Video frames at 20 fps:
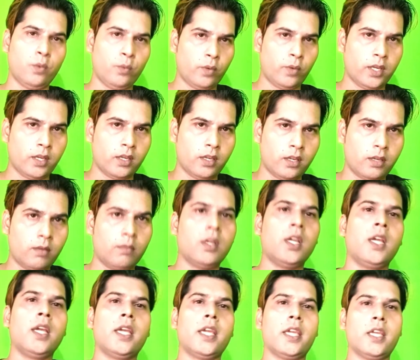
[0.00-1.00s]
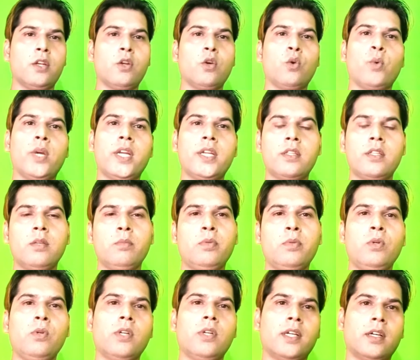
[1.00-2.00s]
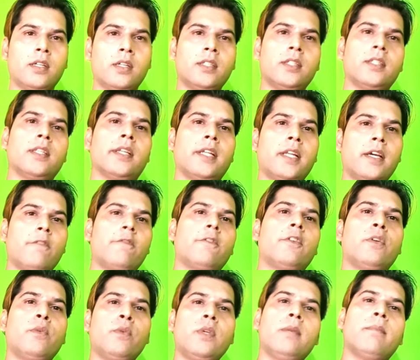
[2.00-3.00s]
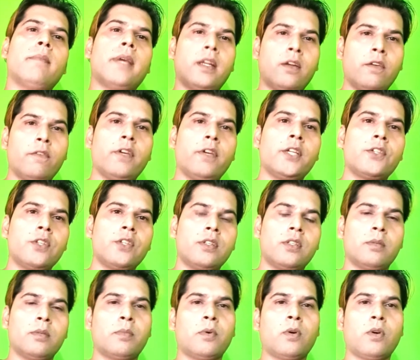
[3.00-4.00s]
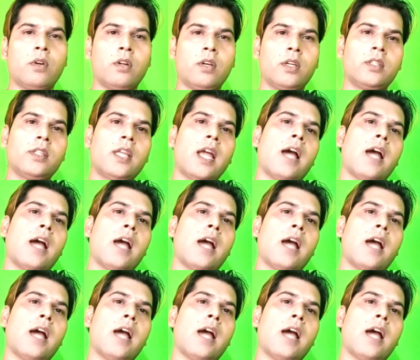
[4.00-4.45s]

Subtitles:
we innovate the product, then after we manufacture the product,